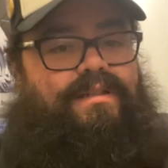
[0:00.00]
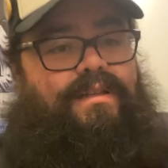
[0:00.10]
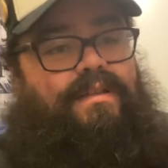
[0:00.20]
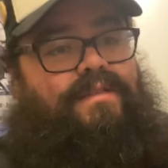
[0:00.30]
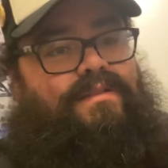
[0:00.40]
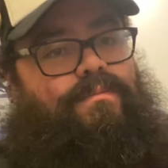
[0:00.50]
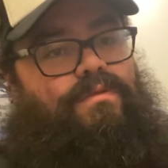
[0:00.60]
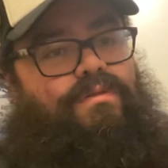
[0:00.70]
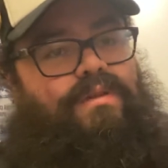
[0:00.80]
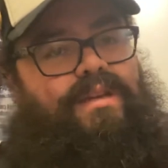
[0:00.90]
got some
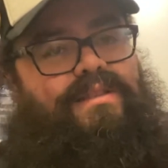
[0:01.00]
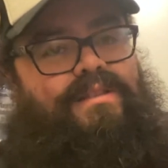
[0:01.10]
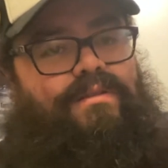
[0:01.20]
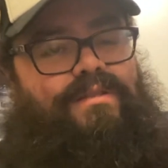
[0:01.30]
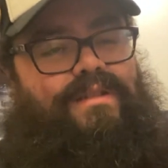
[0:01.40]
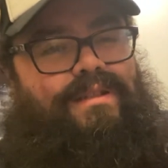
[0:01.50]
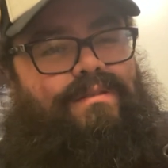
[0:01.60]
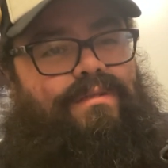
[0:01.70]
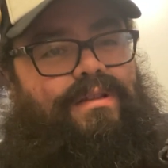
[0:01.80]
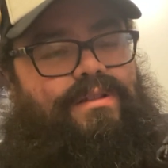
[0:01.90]
crazy
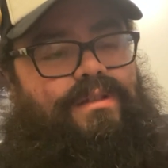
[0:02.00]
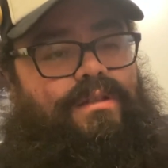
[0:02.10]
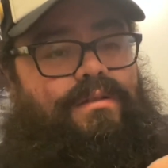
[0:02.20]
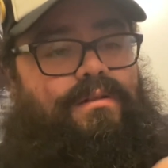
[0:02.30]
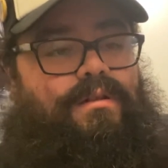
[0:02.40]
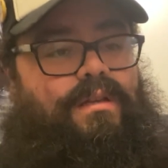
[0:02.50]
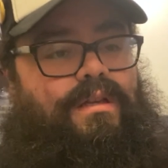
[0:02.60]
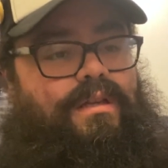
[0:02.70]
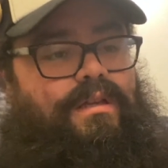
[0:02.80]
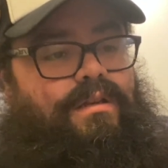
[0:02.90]
articulation.
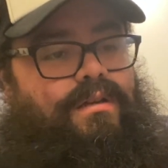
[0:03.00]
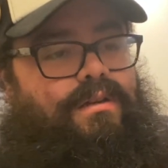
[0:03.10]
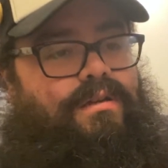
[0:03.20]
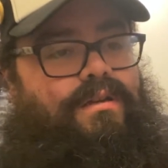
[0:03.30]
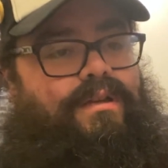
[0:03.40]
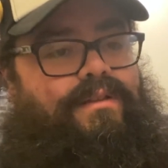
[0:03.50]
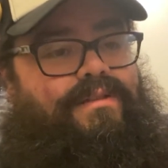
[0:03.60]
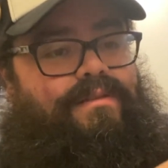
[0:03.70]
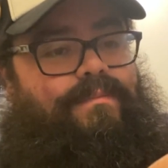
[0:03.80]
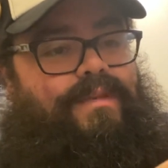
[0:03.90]
Alright,
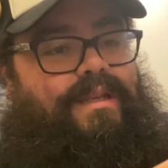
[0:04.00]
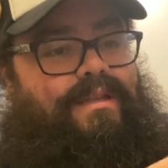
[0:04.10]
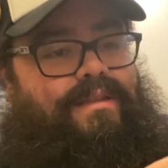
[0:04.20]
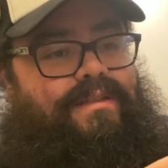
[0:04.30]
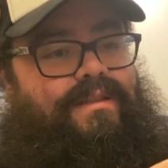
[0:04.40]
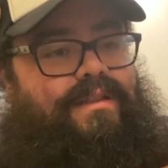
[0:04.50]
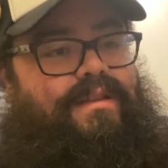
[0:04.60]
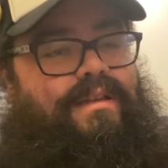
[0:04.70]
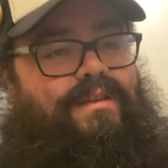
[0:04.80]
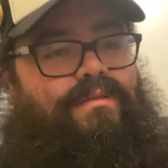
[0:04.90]
so let me get this kind
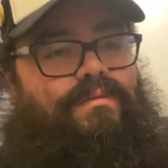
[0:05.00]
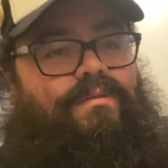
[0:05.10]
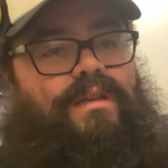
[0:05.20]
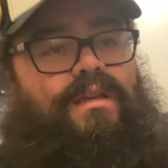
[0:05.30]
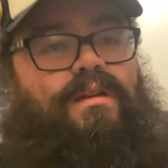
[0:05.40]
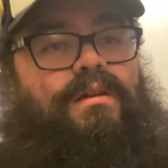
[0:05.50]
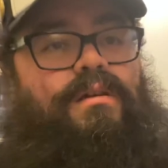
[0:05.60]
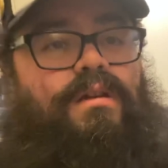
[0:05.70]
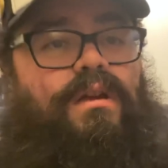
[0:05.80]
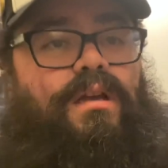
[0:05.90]
of out of the way
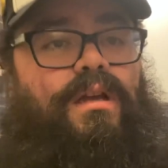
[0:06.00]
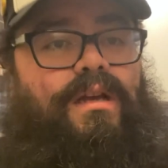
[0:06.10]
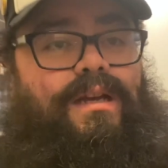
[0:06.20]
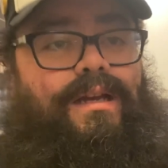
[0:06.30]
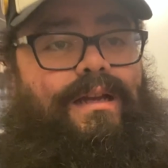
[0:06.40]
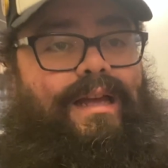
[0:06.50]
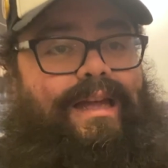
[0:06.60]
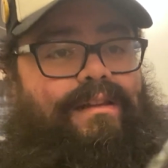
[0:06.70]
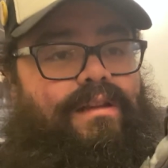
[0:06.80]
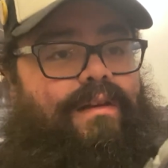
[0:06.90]
here. I
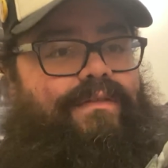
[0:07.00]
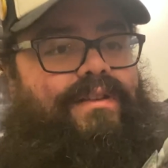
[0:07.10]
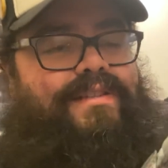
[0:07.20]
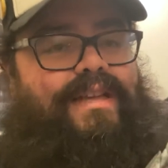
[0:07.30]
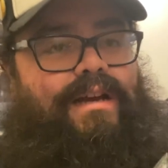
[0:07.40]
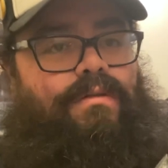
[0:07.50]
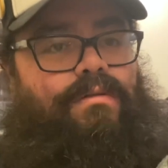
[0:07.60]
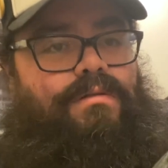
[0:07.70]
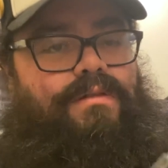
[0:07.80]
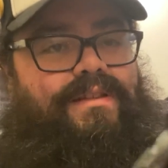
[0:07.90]
love this
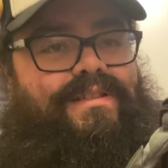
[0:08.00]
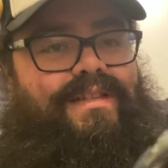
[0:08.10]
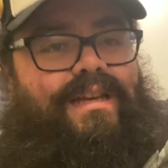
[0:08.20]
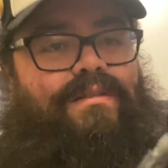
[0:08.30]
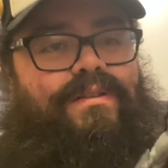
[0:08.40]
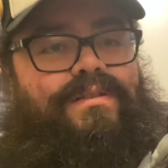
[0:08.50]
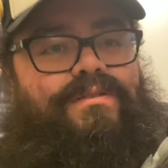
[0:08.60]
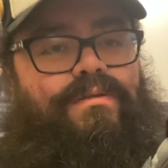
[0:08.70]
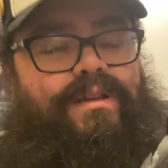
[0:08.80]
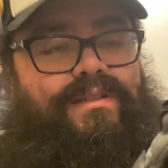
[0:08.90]
cowl. This cowl is
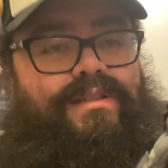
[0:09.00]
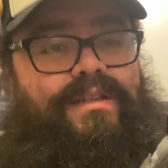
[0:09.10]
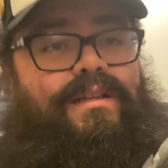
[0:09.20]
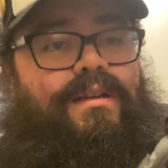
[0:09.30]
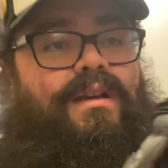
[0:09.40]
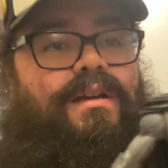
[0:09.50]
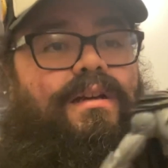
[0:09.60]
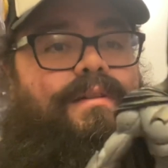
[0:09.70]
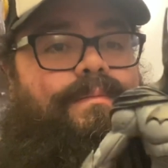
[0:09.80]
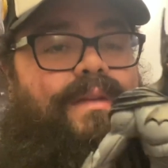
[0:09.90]
crazy.
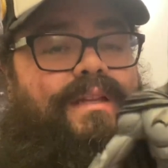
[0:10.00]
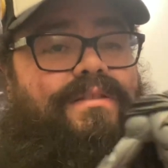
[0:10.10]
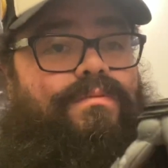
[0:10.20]
It's